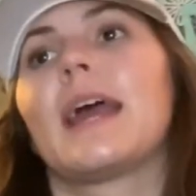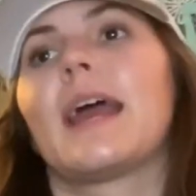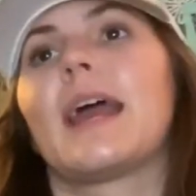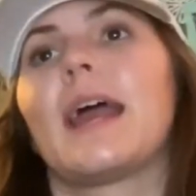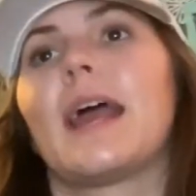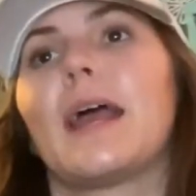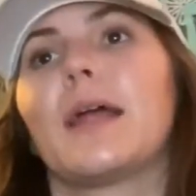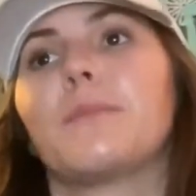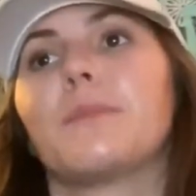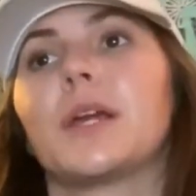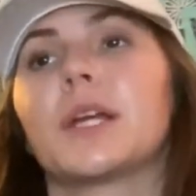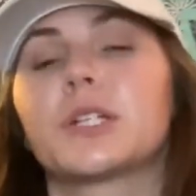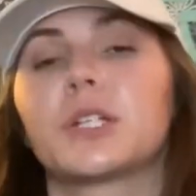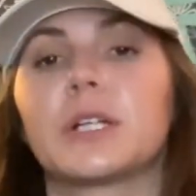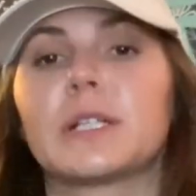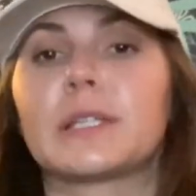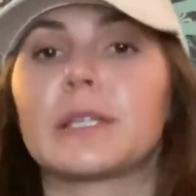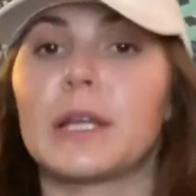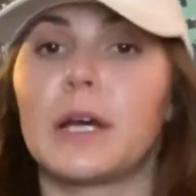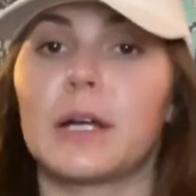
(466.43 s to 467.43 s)
and make
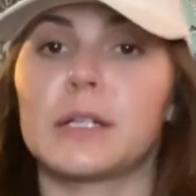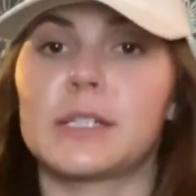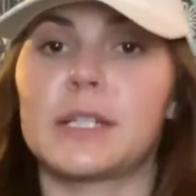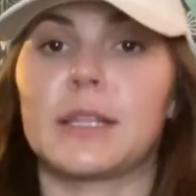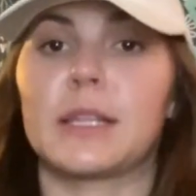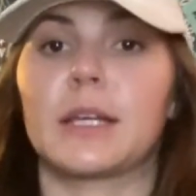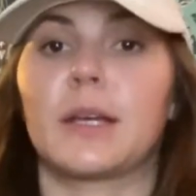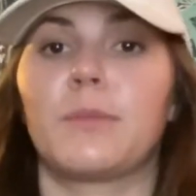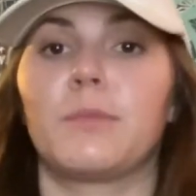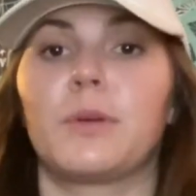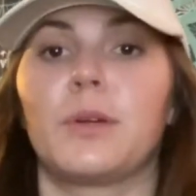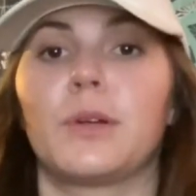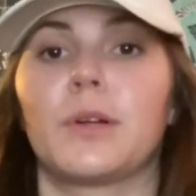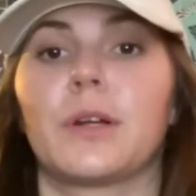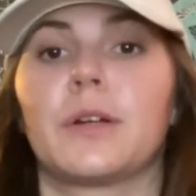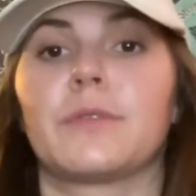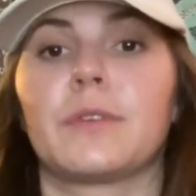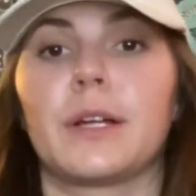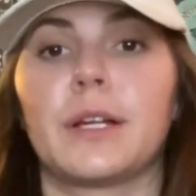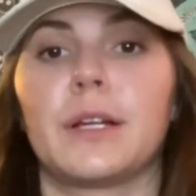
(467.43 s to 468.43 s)
sure it's logged in the
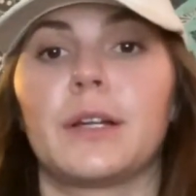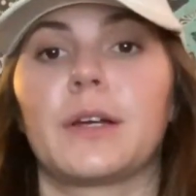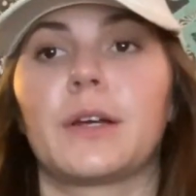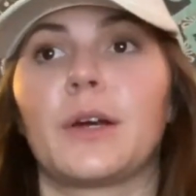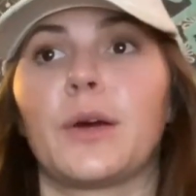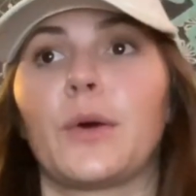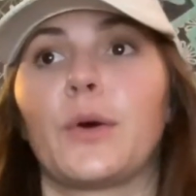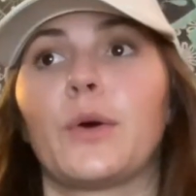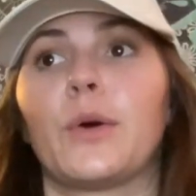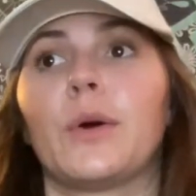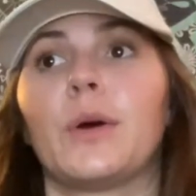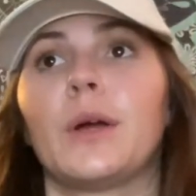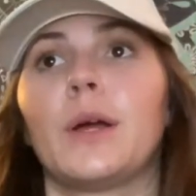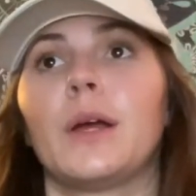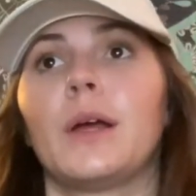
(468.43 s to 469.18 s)
computer and ready to go,